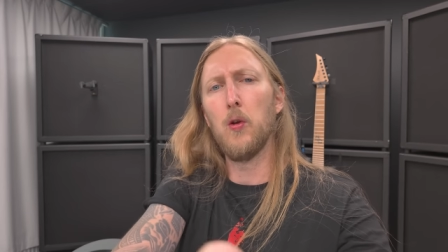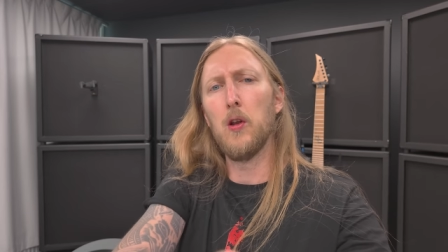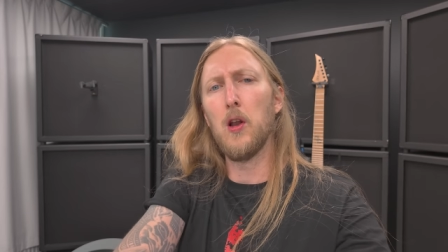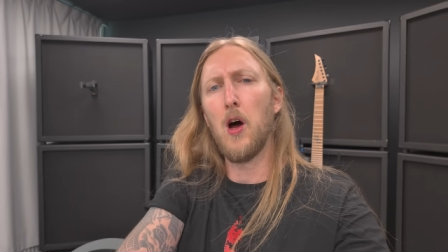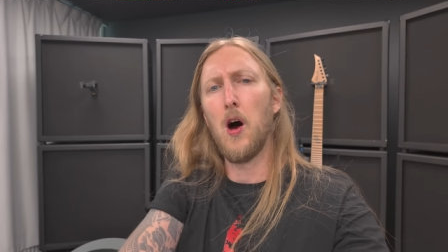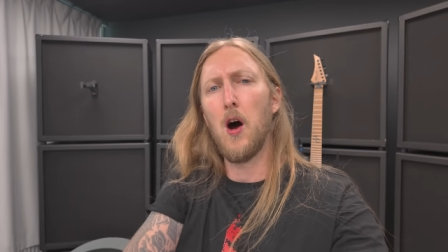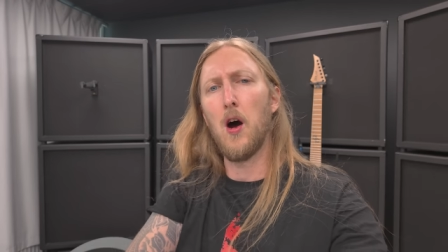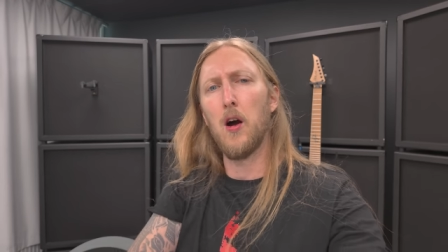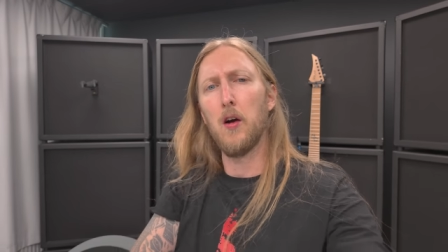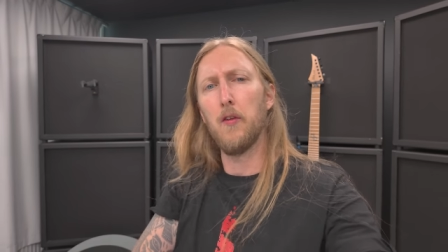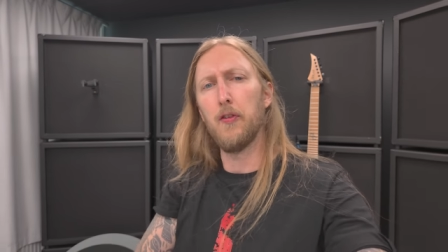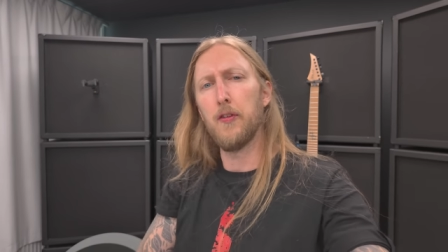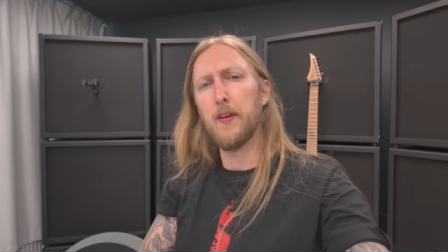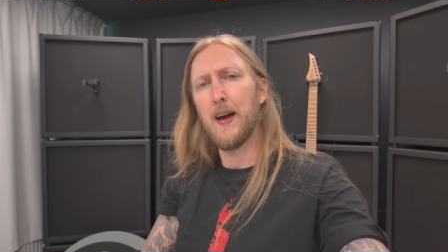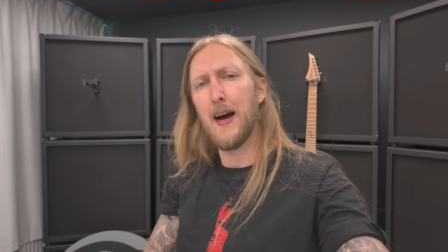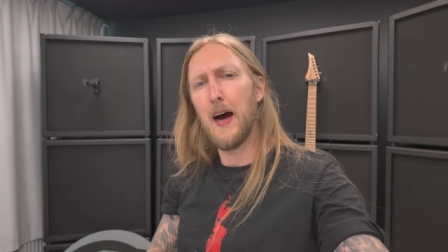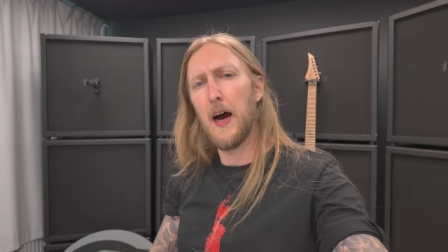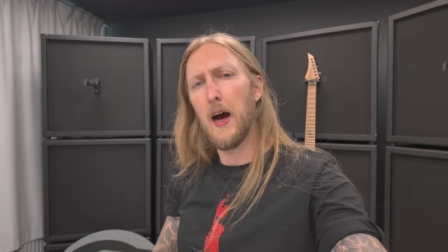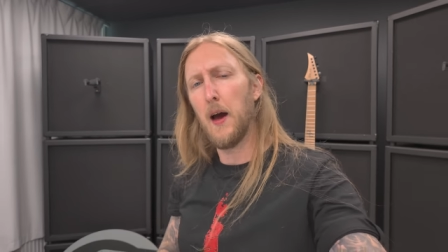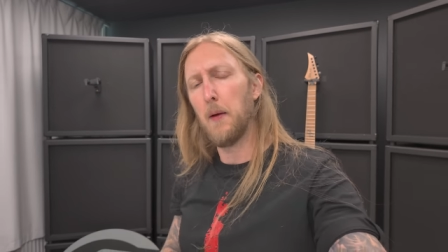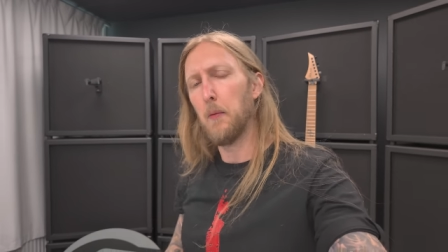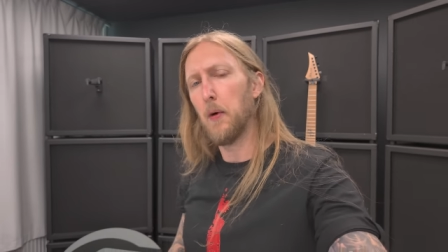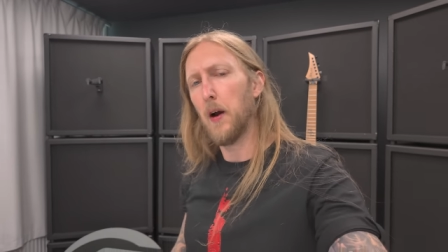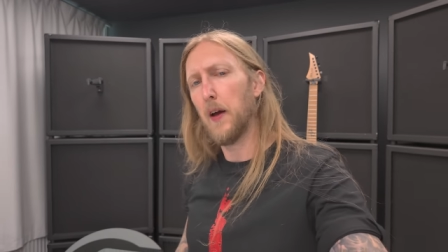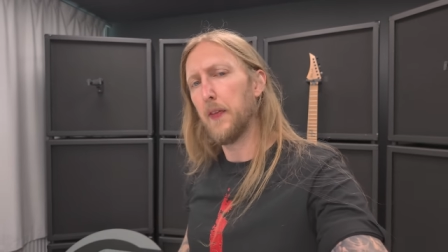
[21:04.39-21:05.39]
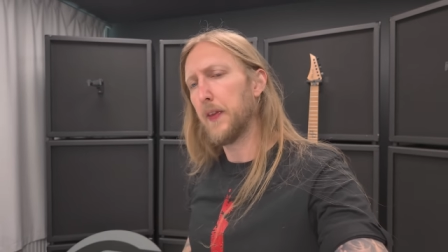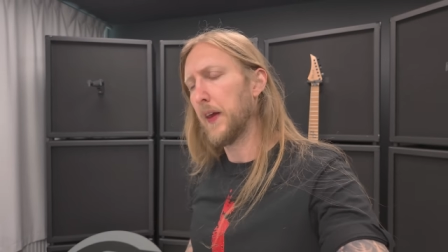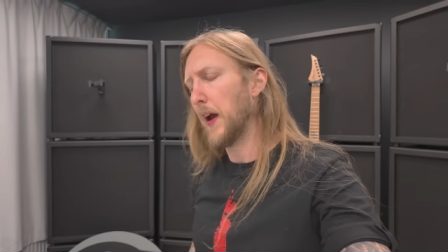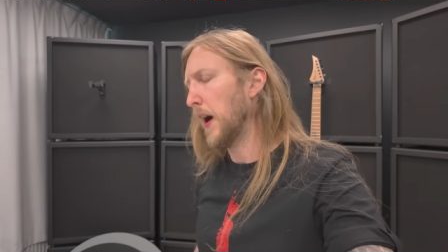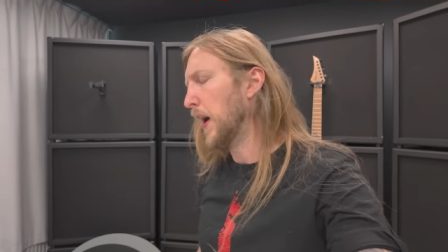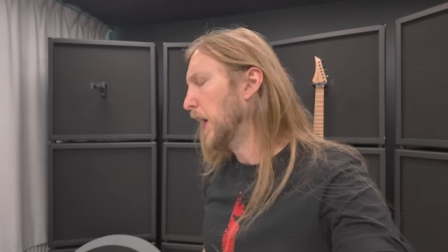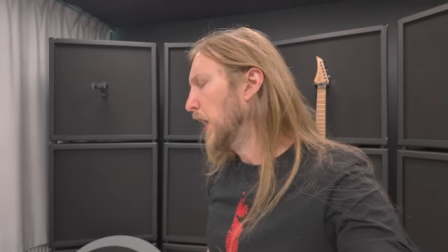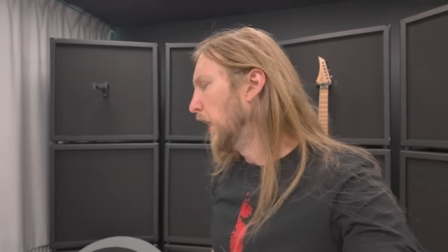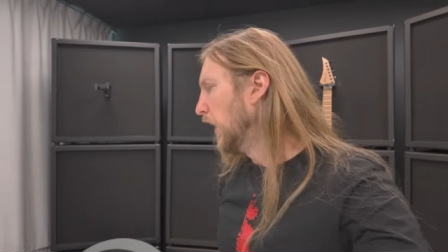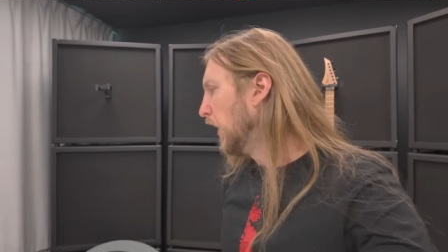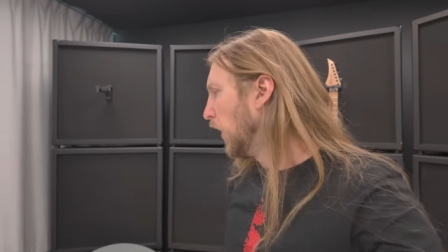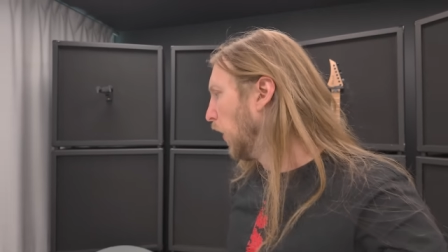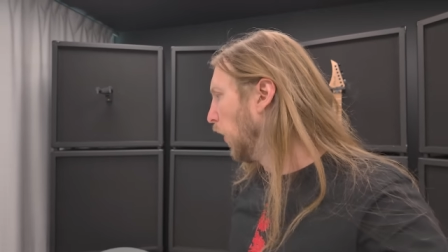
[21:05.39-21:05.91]
long of time right
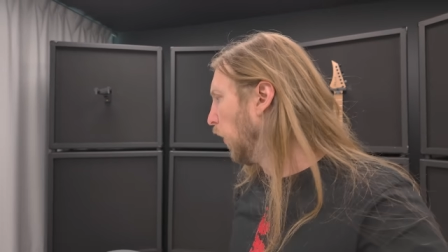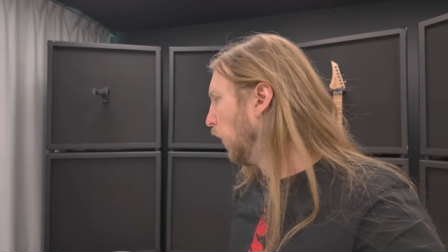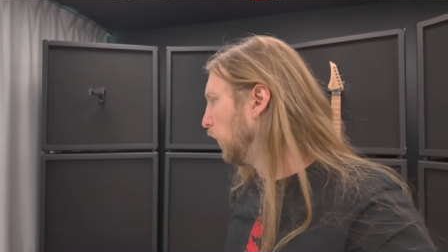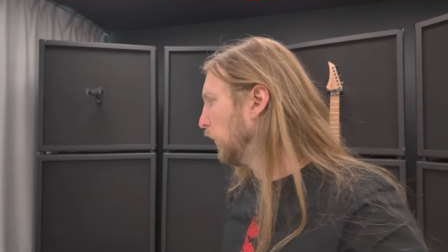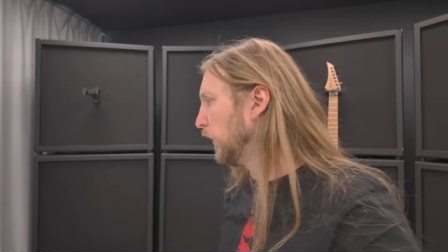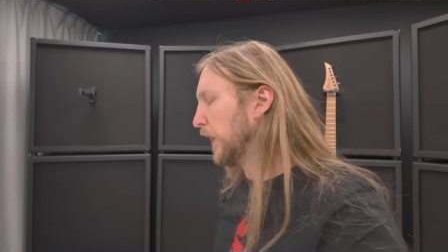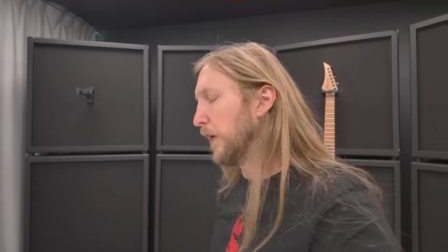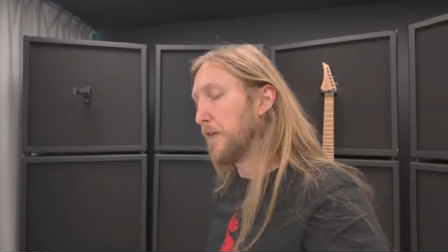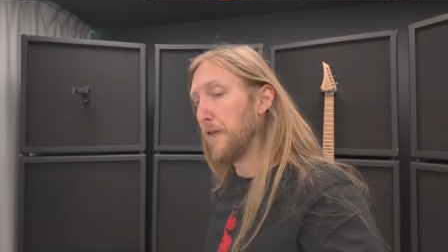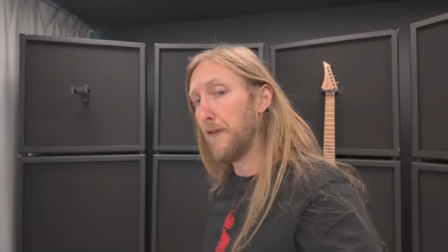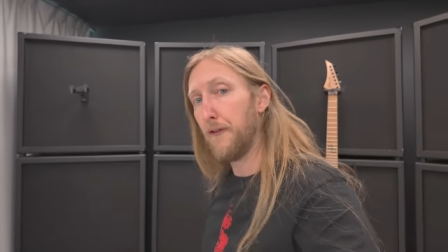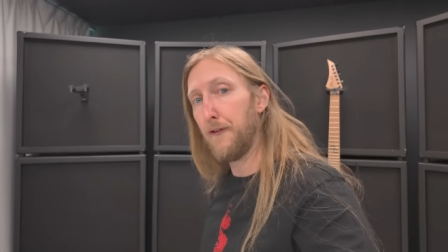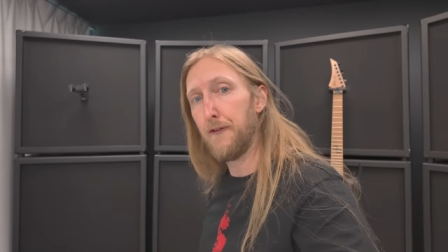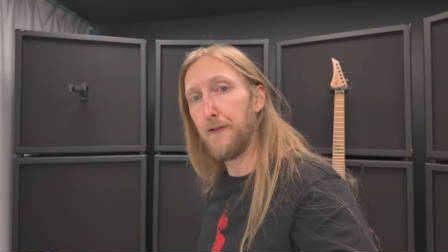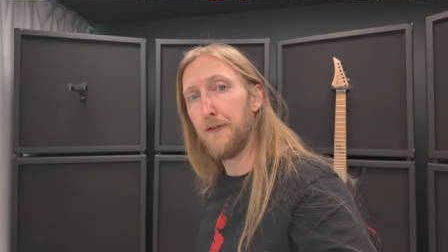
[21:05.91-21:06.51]
there. Holy